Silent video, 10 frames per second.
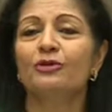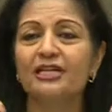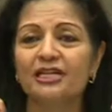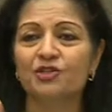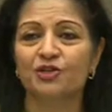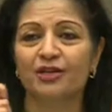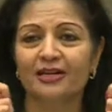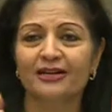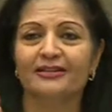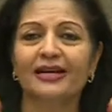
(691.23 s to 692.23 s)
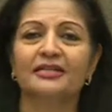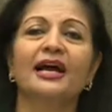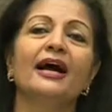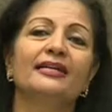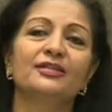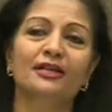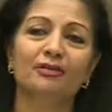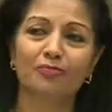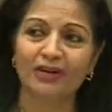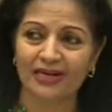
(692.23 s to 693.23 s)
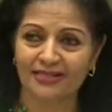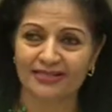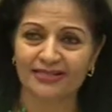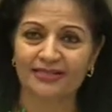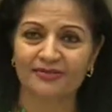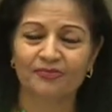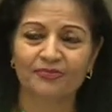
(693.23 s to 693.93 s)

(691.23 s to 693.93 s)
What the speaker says: reach that ideal place.